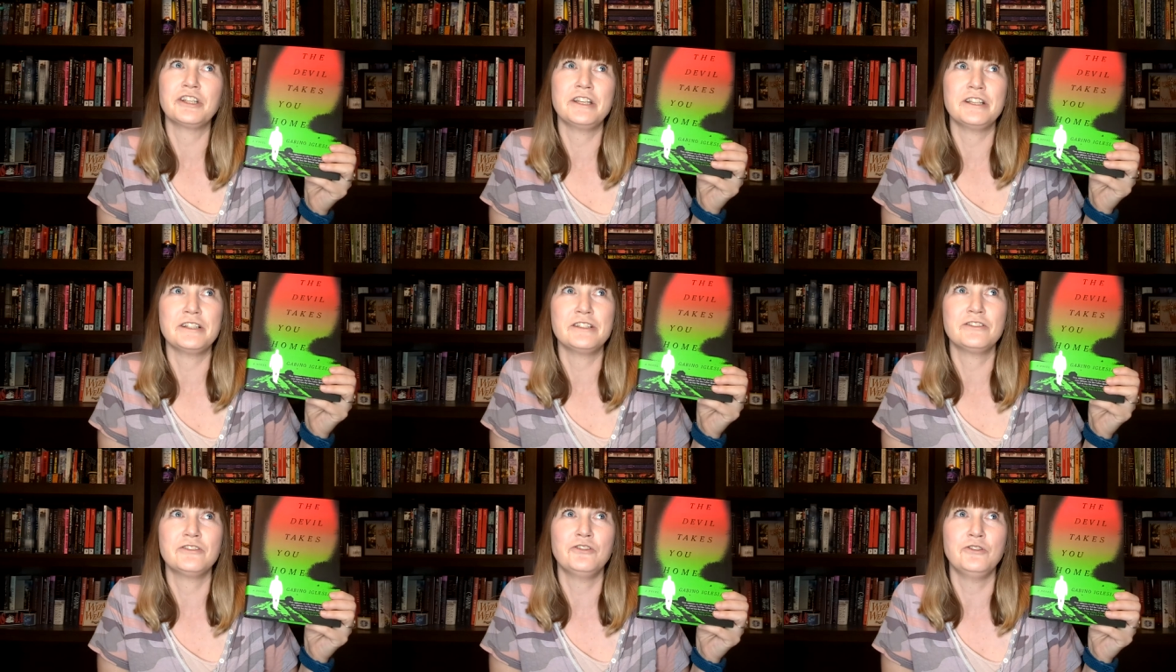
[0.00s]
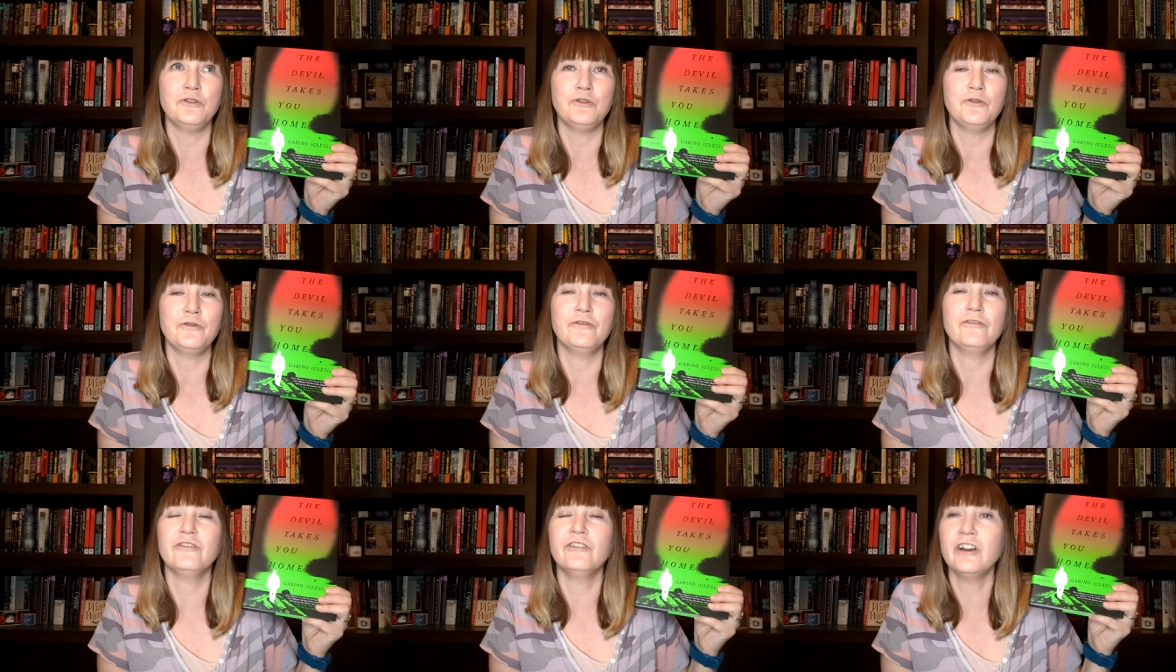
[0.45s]
leads
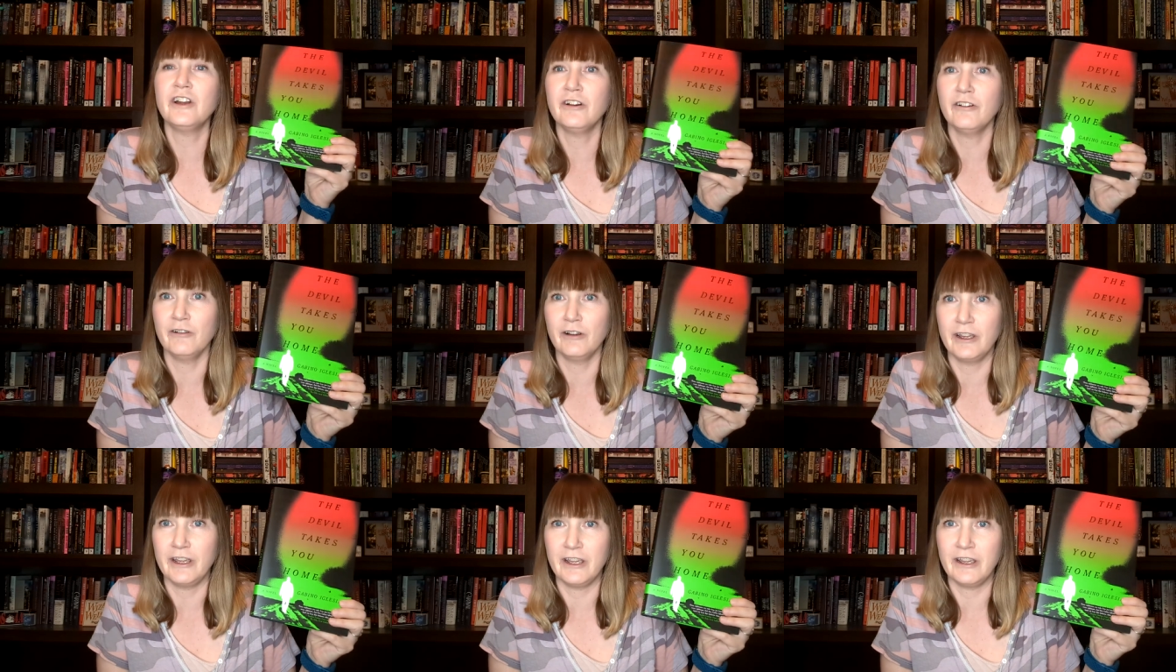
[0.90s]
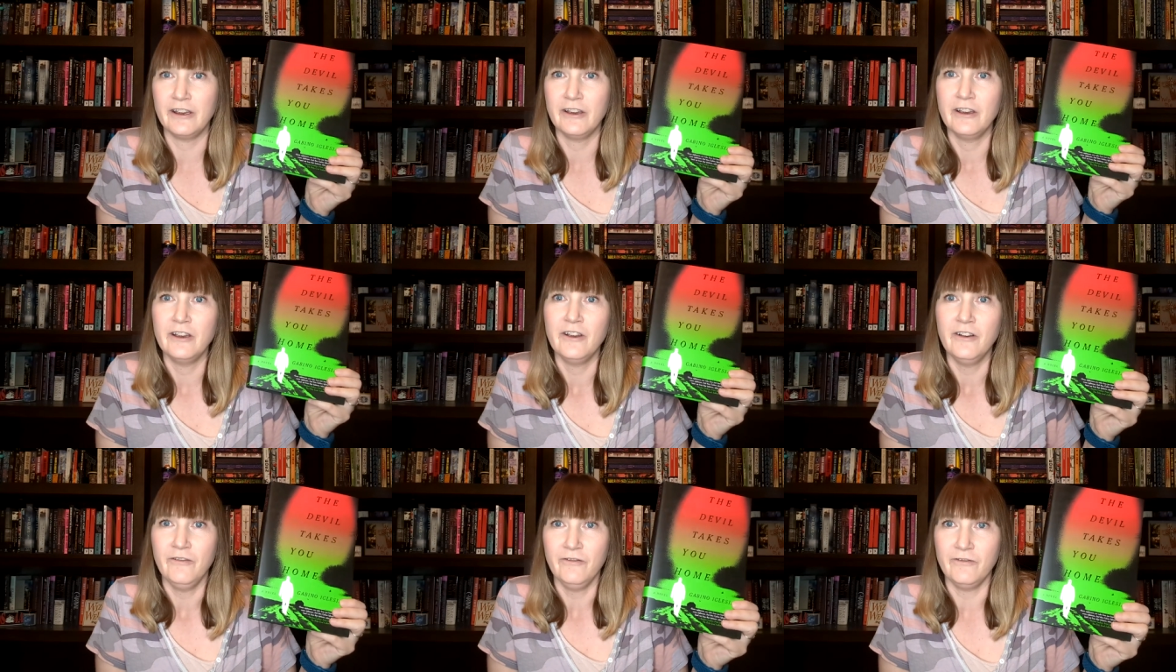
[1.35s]
to very,
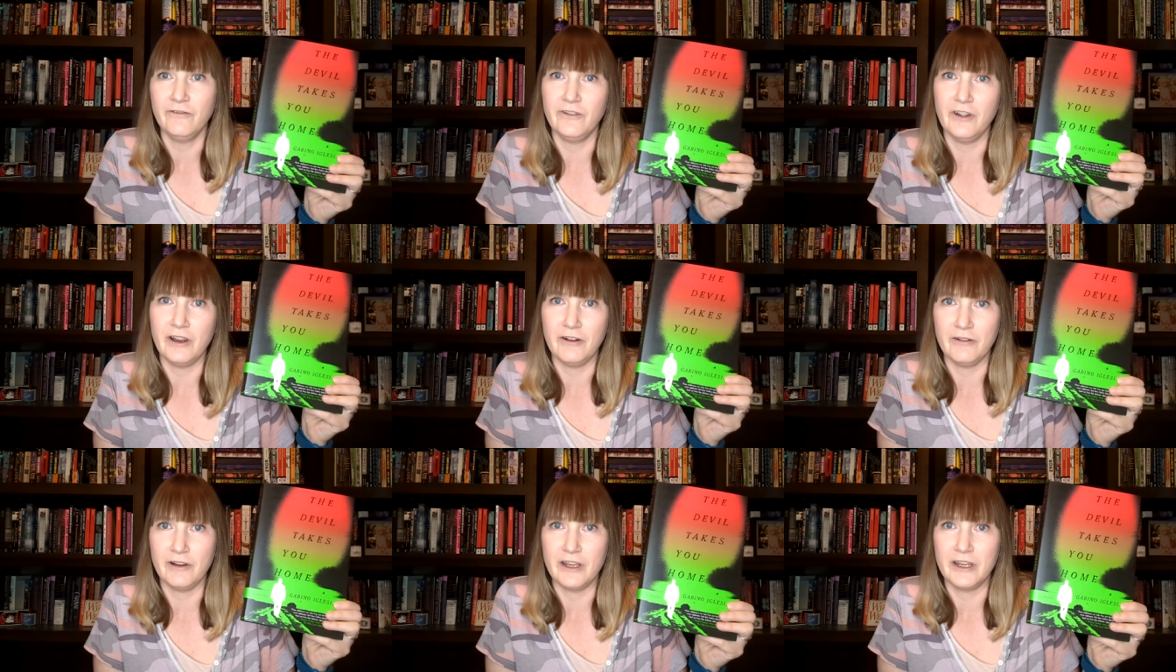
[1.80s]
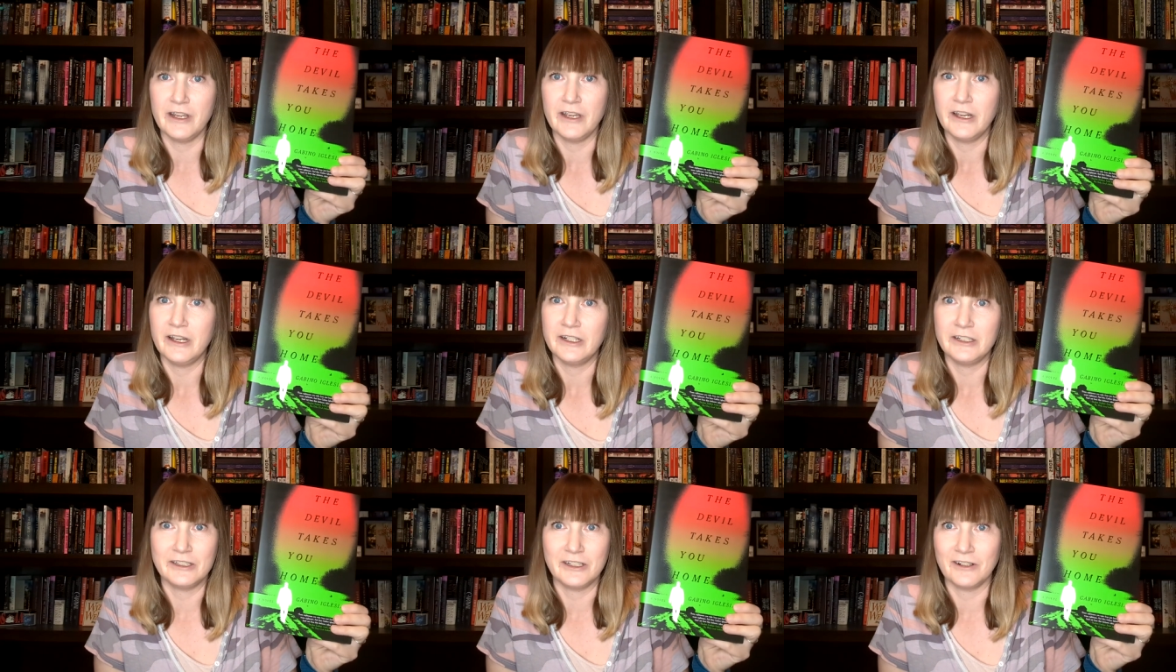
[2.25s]
very
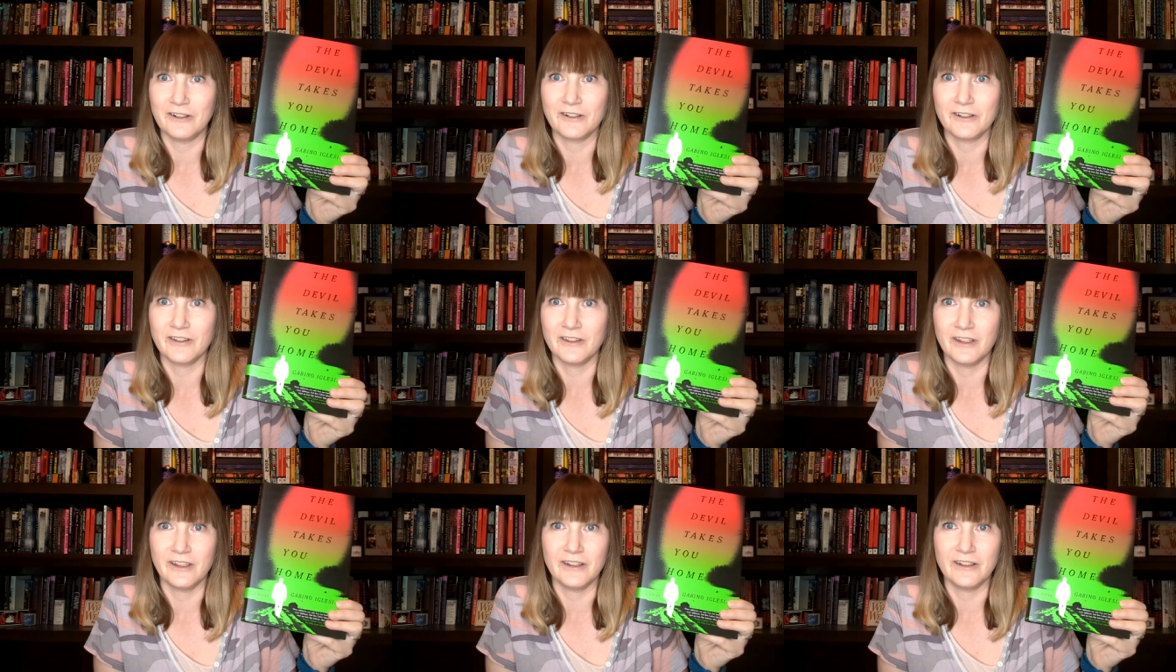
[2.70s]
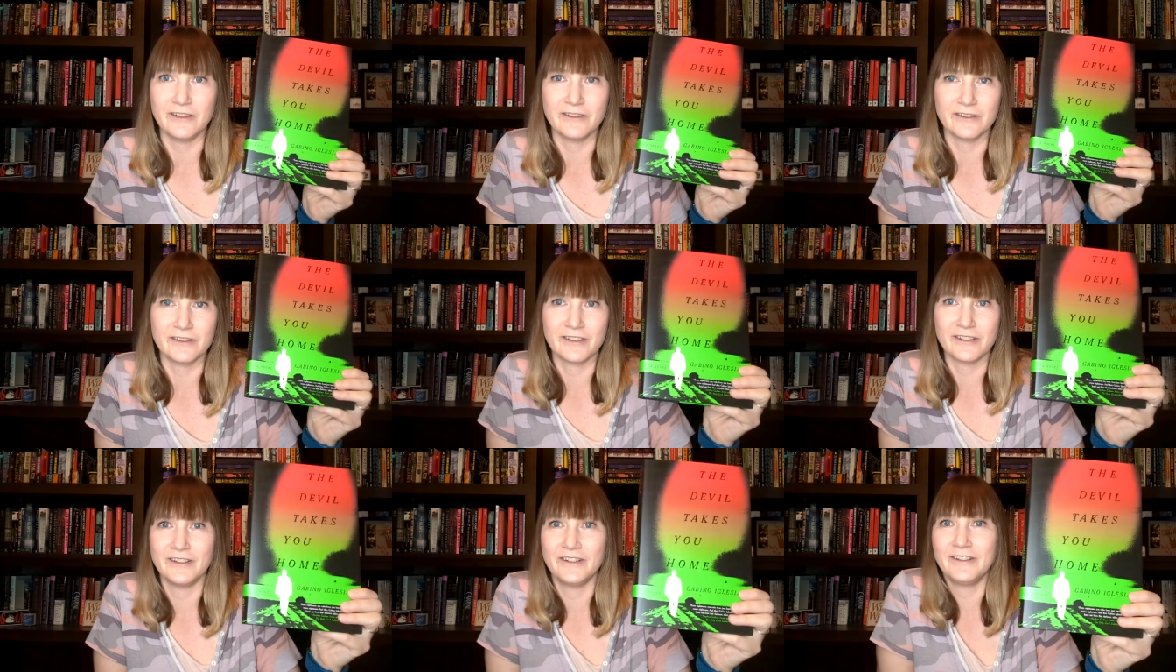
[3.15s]
dark
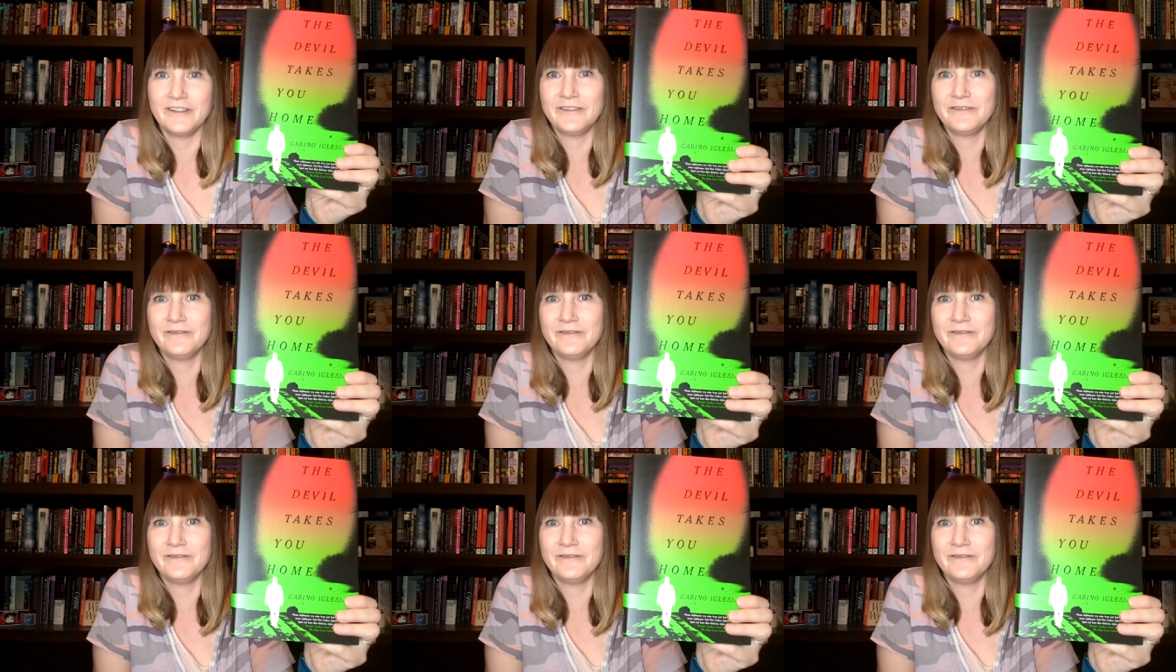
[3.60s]
things.